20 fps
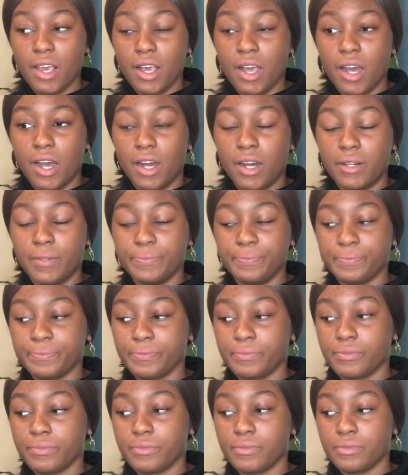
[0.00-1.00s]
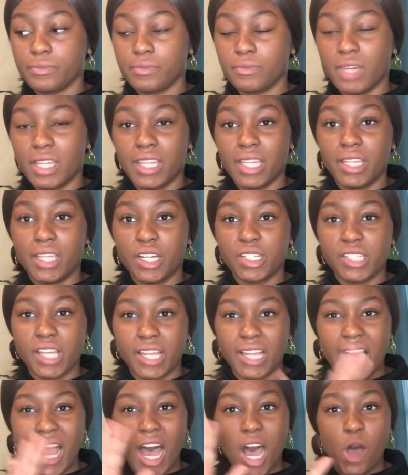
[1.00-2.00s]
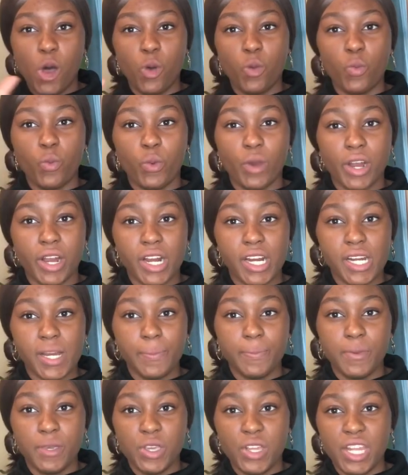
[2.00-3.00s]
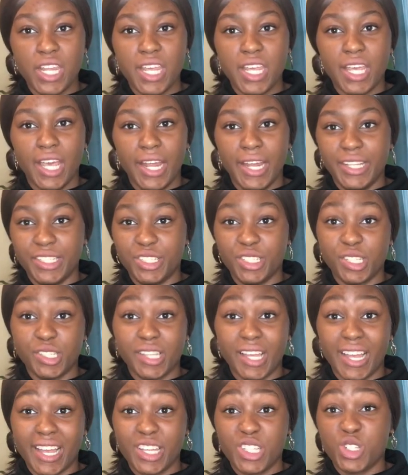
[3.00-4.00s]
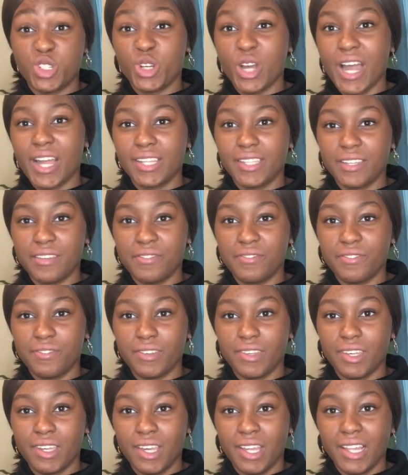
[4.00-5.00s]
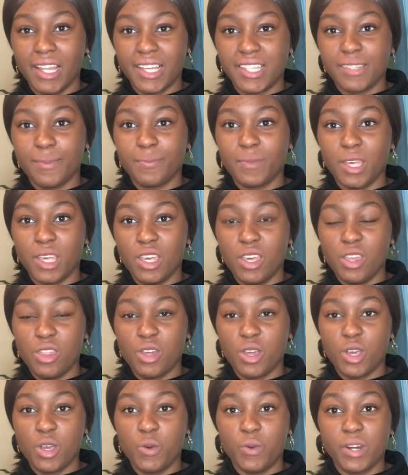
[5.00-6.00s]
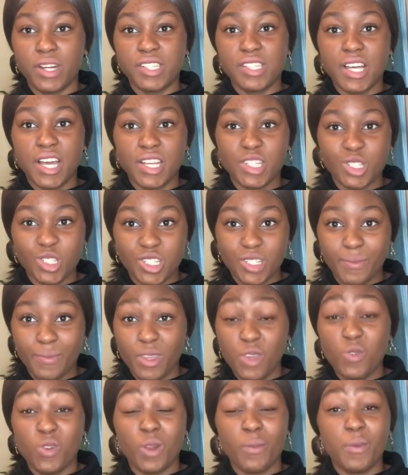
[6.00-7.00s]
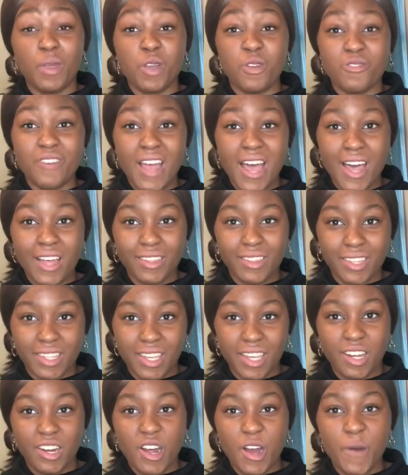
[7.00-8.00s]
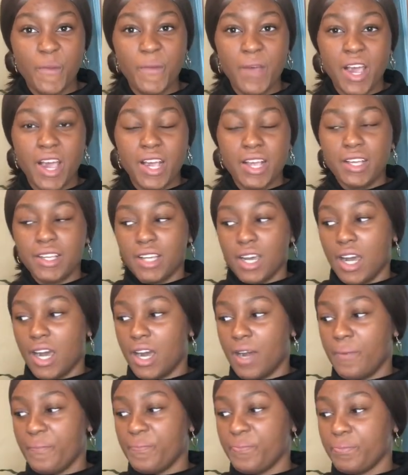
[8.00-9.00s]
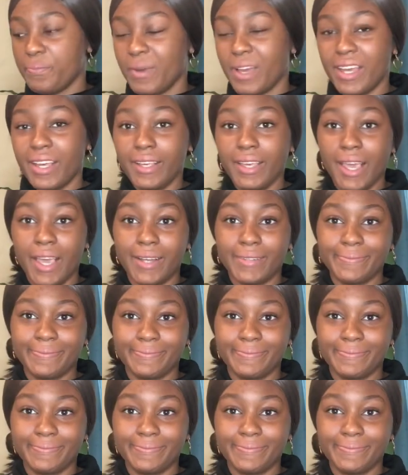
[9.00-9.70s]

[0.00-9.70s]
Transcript: But then there's like that outward beauty, and it's just like attractive. Like something either you want to touch or something you want to be around, you know? But yeah.